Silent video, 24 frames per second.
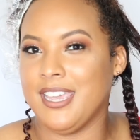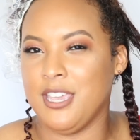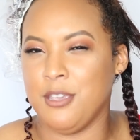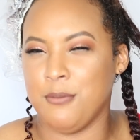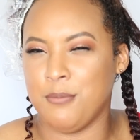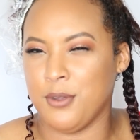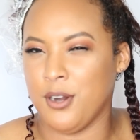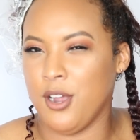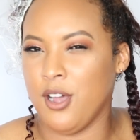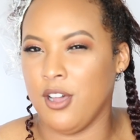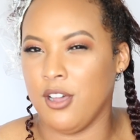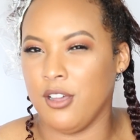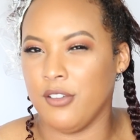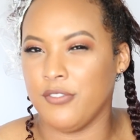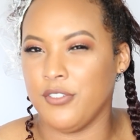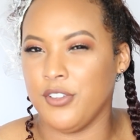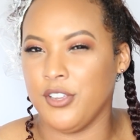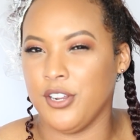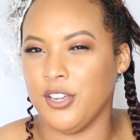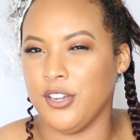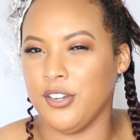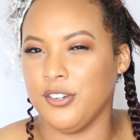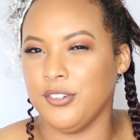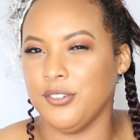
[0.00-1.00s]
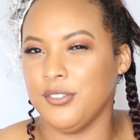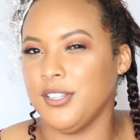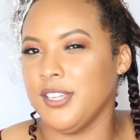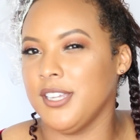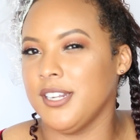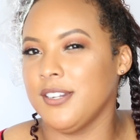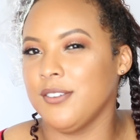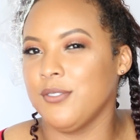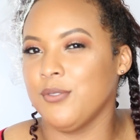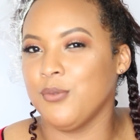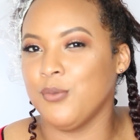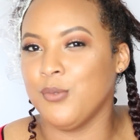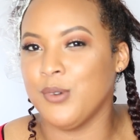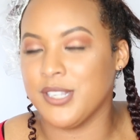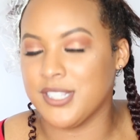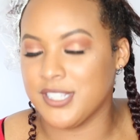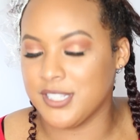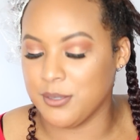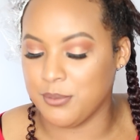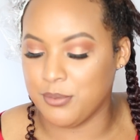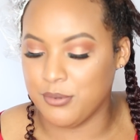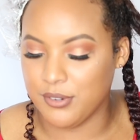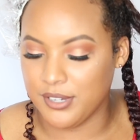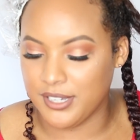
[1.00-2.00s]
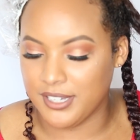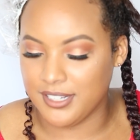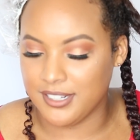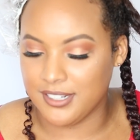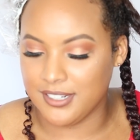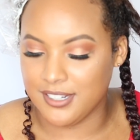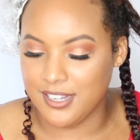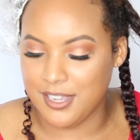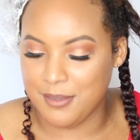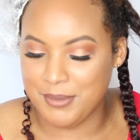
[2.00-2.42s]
keep it off, you know, then what's the point?